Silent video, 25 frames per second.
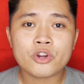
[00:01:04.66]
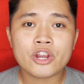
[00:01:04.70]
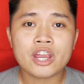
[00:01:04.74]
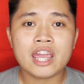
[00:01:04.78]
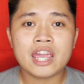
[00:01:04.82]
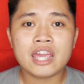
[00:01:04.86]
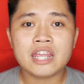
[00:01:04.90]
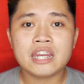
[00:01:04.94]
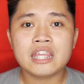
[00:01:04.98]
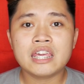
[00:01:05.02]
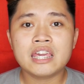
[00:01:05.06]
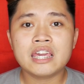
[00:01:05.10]
or
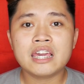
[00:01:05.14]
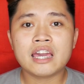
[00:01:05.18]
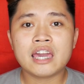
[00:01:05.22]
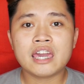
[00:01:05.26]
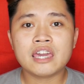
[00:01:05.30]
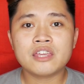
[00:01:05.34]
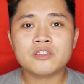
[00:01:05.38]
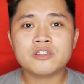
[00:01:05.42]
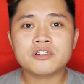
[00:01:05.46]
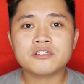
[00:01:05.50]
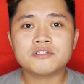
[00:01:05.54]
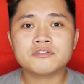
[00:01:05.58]
any
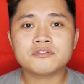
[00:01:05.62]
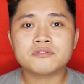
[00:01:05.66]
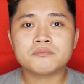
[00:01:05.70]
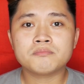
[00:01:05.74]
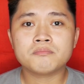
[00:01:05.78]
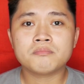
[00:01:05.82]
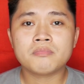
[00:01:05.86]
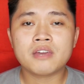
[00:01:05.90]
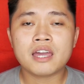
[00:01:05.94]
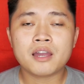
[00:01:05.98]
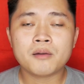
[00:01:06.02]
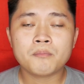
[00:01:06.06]
kind of
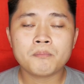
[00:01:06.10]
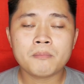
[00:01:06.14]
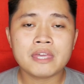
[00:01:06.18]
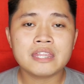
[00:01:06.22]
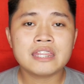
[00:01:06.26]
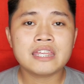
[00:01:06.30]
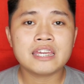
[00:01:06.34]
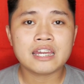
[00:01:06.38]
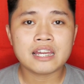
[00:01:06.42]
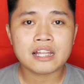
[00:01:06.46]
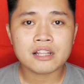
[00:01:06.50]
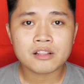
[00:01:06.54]

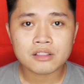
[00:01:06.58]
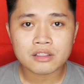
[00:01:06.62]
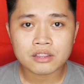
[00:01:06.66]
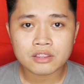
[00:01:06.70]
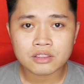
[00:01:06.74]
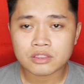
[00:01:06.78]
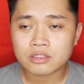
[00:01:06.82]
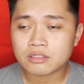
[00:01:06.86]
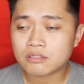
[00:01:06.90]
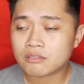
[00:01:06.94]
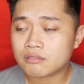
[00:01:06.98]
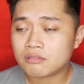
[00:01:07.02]
medical
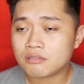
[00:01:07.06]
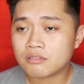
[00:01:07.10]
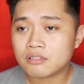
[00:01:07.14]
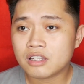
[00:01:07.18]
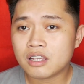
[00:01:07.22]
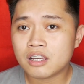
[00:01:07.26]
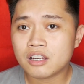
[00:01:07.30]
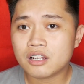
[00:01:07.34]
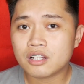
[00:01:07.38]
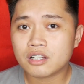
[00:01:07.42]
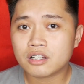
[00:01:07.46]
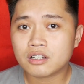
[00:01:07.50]

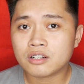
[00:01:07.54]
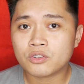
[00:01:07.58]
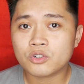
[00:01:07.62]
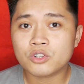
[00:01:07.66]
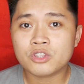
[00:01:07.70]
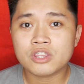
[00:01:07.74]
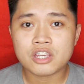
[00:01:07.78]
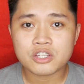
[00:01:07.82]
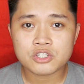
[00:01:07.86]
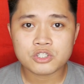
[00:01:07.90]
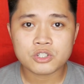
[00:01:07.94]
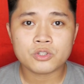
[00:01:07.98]

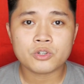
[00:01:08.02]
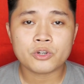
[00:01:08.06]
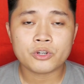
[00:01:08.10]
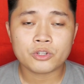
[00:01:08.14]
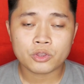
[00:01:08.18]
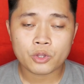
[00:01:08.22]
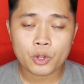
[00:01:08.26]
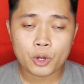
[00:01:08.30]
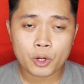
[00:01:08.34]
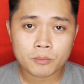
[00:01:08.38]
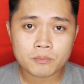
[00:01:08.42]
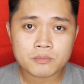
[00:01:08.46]
condition or
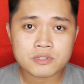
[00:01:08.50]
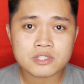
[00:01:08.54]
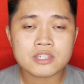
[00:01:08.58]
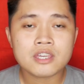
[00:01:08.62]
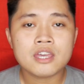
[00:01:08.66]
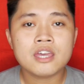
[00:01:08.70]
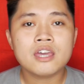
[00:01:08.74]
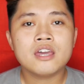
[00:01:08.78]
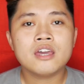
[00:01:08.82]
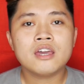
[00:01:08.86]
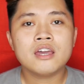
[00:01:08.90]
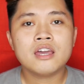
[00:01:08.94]
terms,
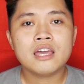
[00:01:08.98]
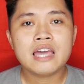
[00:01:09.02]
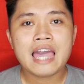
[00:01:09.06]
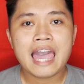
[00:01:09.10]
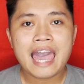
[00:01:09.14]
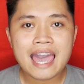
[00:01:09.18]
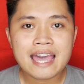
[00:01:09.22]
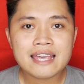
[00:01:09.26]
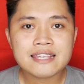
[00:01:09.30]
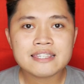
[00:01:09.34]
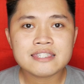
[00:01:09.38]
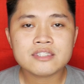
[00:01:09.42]

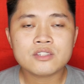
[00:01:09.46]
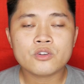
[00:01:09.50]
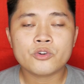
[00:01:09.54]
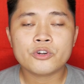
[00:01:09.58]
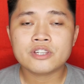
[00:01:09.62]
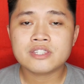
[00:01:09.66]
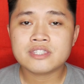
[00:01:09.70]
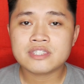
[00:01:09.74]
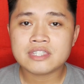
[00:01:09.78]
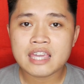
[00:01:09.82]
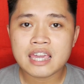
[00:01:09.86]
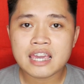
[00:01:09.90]
ask or
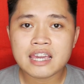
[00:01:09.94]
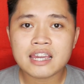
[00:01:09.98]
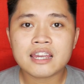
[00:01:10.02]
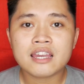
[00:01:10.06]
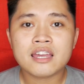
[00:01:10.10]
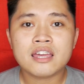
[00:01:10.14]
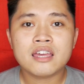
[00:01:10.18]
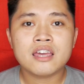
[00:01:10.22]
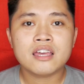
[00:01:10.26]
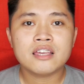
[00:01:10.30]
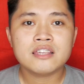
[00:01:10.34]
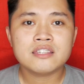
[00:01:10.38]
seek
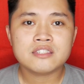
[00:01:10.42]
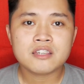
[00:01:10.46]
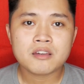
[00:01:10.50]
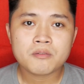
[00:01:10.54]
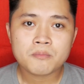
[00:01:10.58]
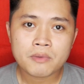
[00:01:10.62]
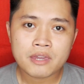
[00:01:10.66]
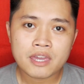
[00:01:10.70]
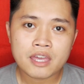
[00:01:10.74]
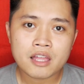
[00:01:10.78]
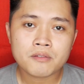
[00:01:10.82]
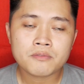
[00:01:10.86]

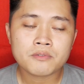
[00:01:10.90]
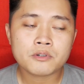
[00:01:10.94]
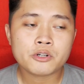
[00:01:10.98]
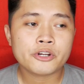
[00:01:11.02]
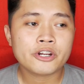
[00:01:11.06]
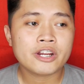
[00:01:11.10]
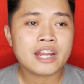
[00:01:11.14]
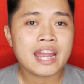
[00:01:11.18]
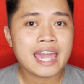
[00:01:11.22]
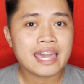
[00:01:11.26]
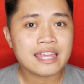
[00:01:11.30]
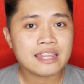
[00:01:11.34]
some help
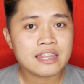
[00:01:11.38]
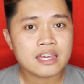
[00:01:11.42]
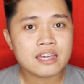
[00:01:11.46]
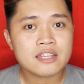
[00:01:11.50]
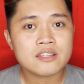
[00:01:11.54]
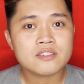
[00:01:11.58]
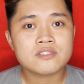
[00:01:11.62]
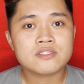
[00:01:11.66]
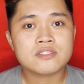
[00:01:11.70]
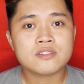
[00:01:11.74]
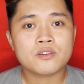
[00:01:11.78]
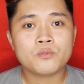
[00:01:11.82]
or
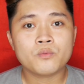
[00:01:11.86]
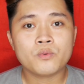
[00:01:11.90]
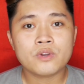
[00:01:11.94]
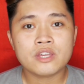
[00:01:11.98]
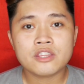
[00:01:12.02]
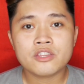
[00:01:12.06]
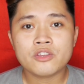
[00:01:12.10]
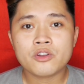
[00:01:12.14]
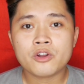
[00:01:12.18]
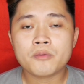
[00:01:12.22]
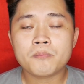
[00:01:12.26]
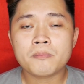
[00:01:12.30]
guidance
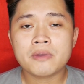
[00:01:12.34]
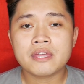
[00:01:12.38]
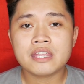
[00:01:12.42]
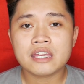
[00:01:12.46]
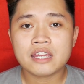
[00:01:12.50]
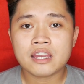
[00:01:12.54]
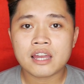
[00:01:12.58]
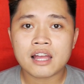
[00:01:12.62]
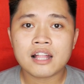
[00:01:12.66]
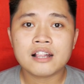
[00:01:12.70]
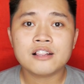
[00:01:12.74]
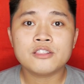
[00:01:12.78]
with your
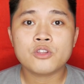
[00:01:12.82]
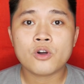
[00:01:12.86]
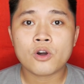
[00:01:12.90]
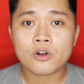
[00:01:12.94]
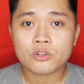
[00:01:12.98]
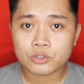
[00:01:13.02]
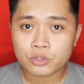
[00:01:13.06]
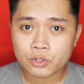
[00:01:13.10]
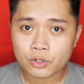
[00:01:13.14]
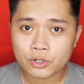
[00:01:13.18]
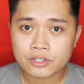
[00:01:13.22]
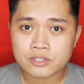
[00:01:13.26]
medical
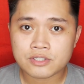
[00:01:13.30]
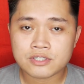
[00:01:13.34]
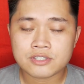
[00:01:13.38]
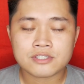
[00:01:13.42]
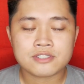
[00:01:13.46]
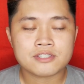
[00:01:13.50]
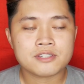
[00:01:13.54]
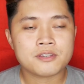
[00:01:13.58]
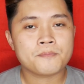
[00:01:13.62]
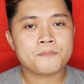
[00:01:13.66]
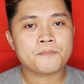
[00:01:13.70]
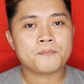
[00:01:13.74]
doctors.